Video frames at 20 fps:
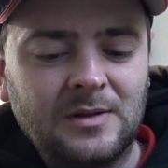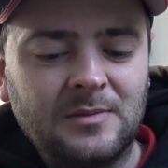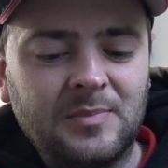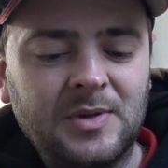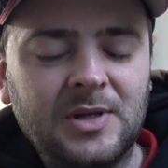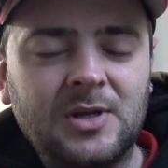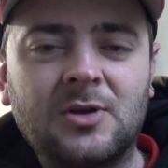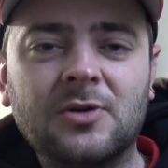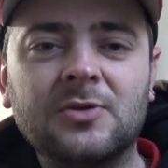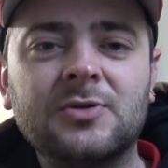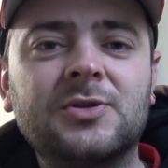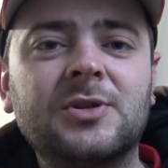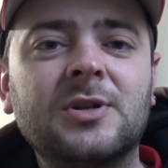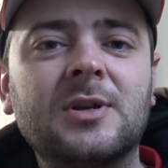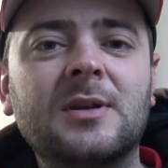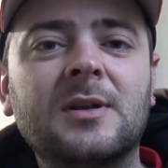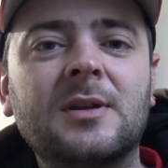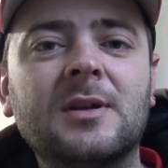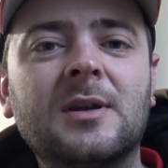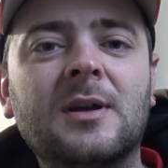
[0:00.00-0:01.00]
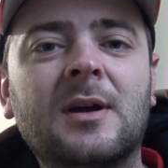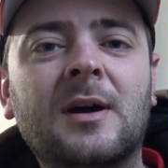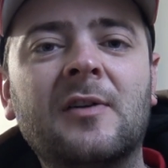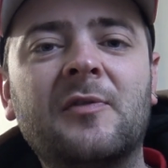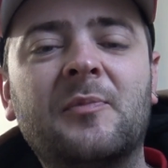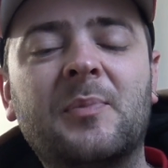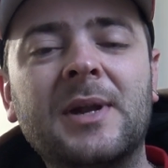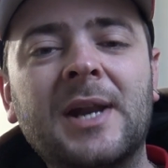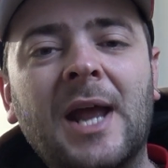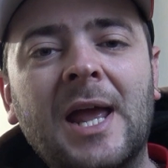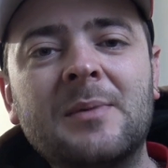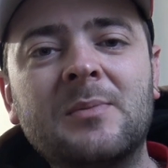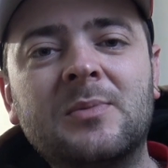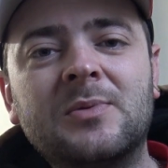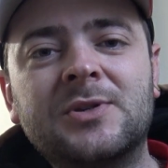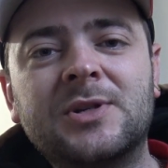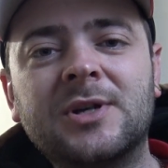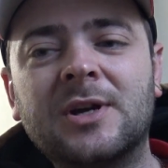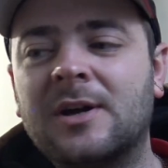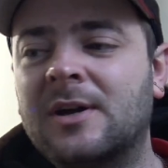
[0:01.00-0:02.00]
Because I've been
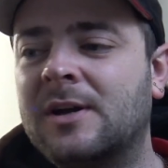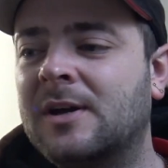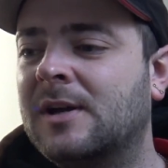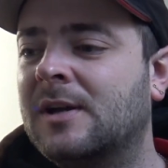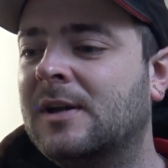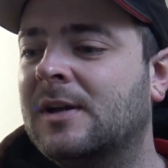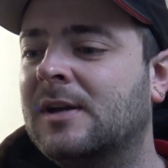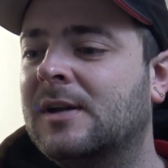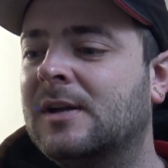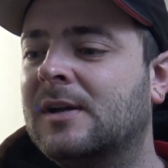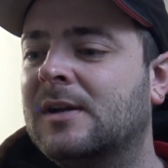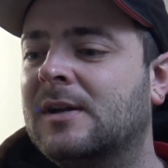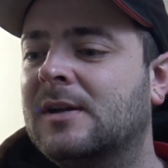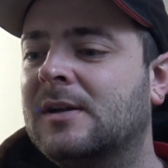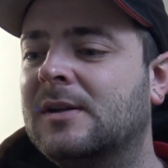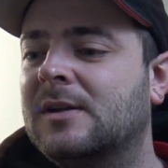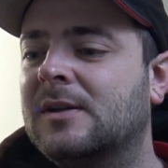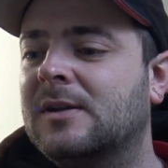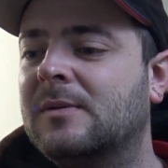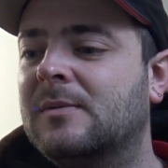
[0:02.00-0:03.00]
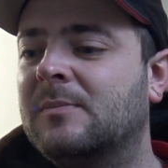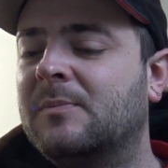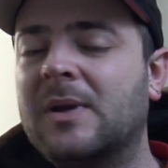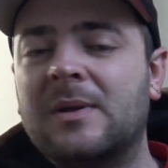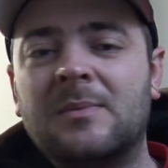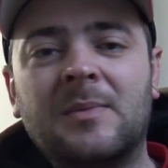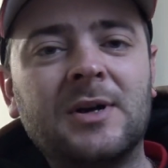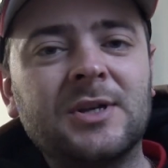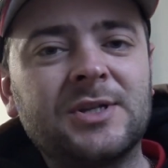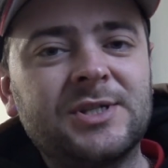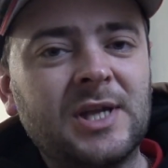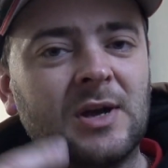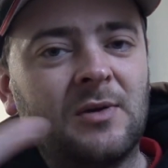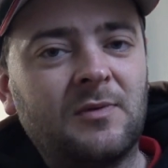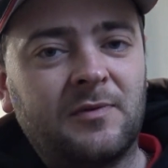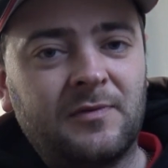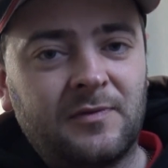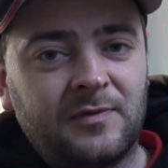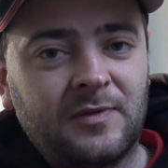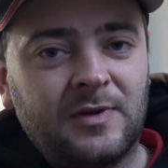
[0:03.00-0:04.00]
able to be
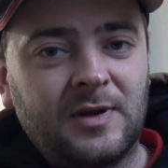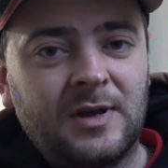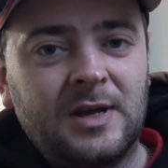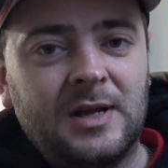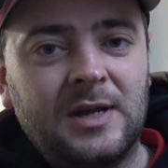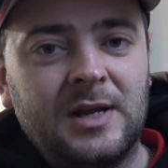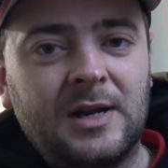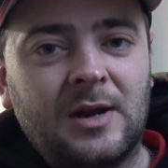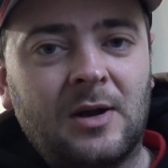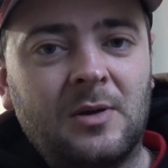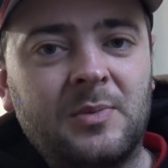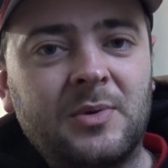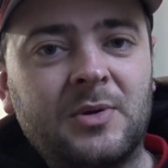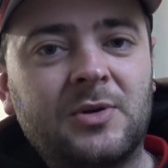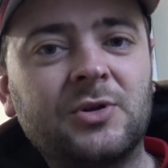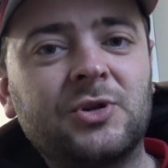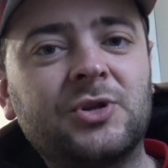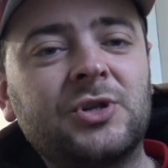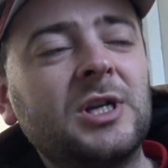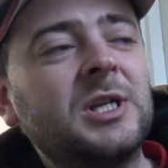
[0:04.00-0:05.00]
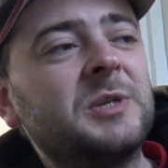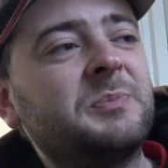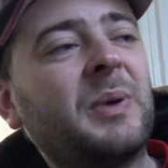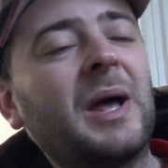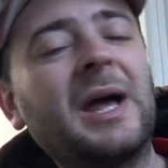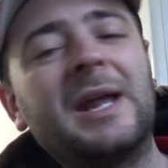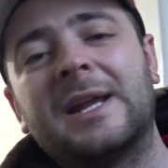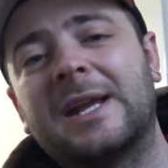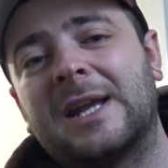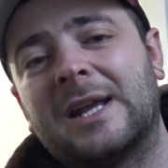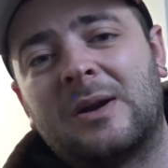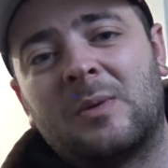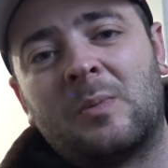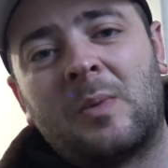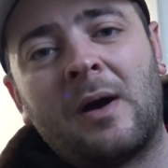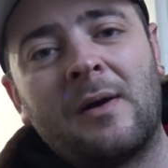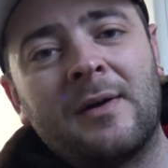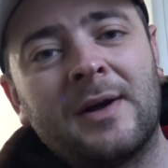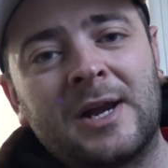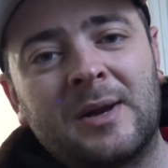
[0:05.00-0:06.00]
myself, you know, because she's panicking and
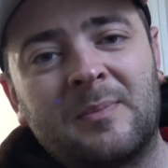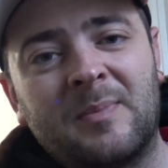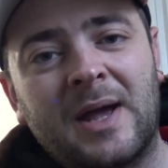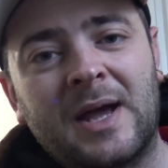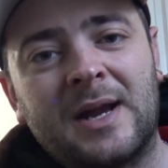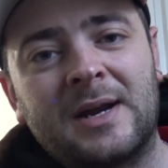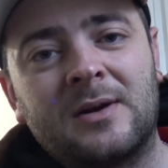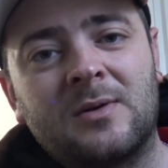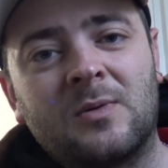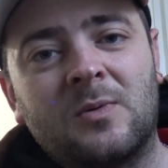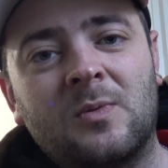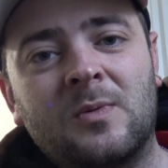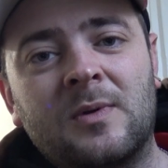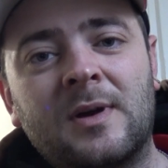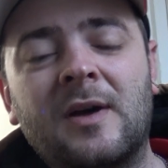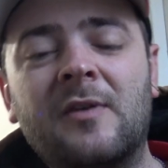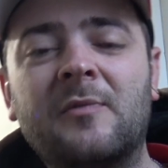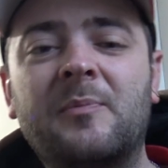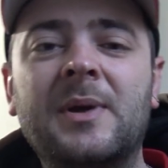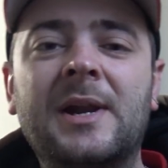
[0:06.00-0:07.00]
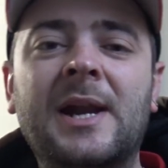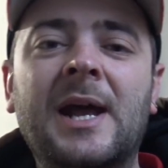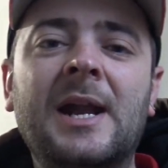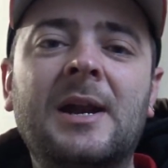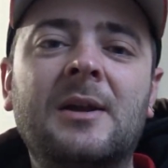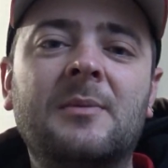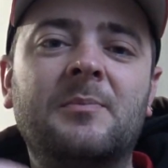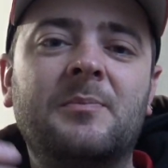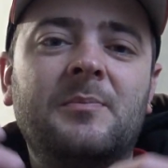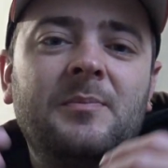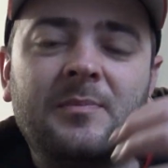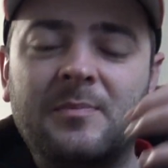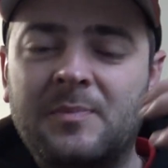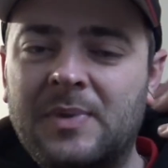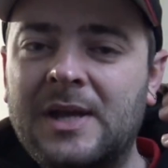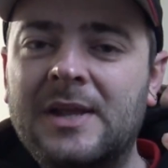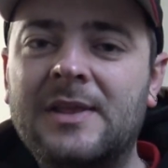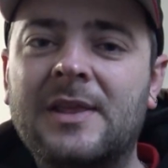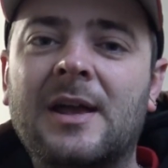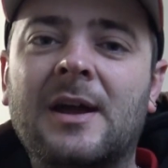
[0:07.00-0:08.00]
worrying about it all, and I've been able to
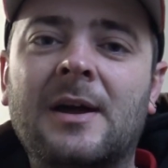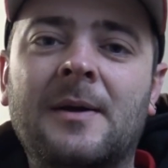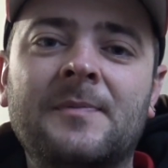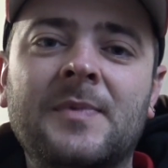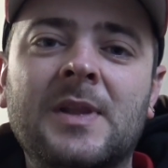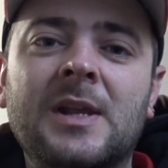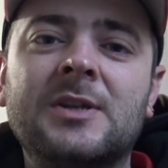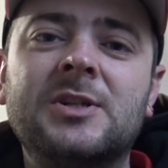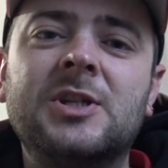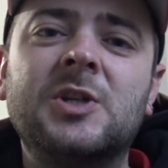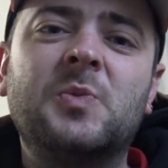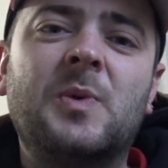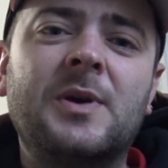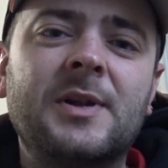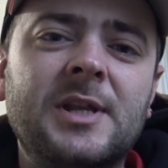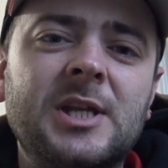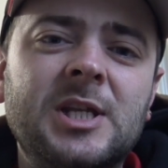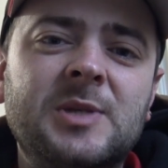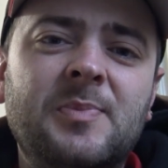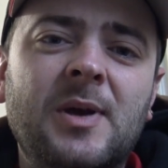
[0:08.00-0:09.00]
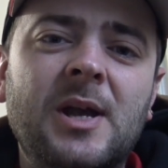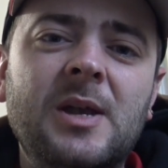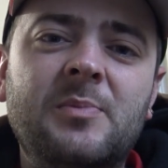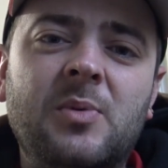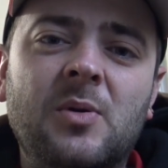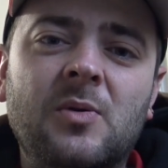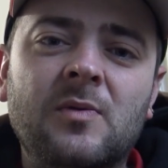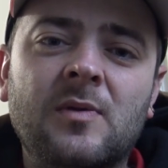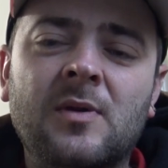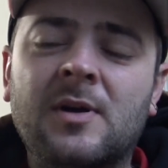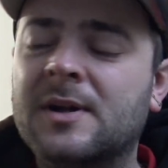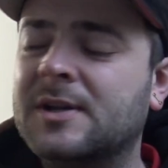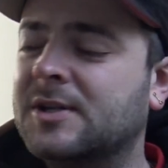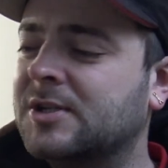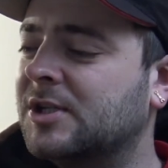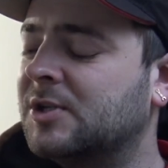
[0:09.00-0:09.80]
be there. She's one of these people, right?